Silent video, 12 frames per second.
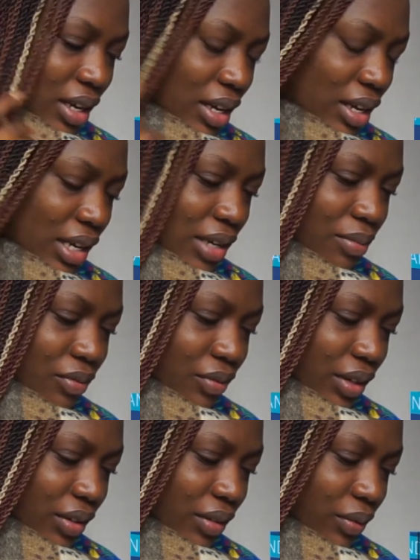I am
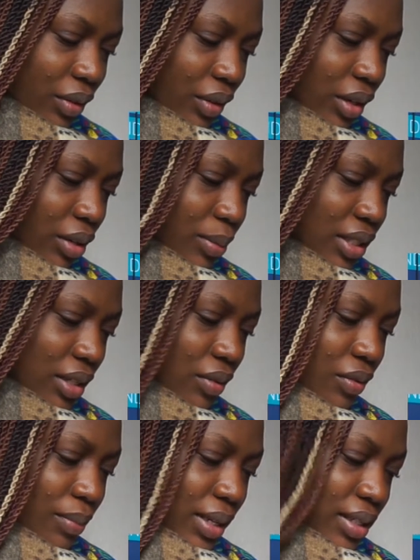very, very upset
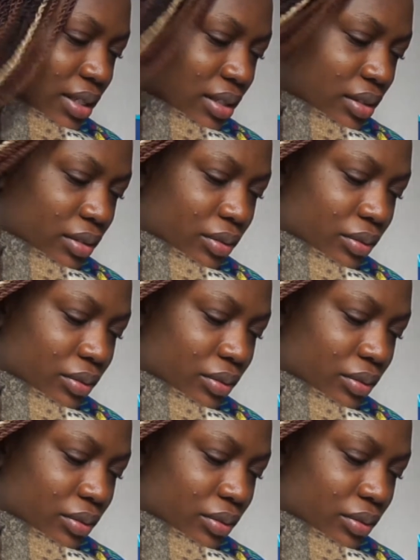with myself.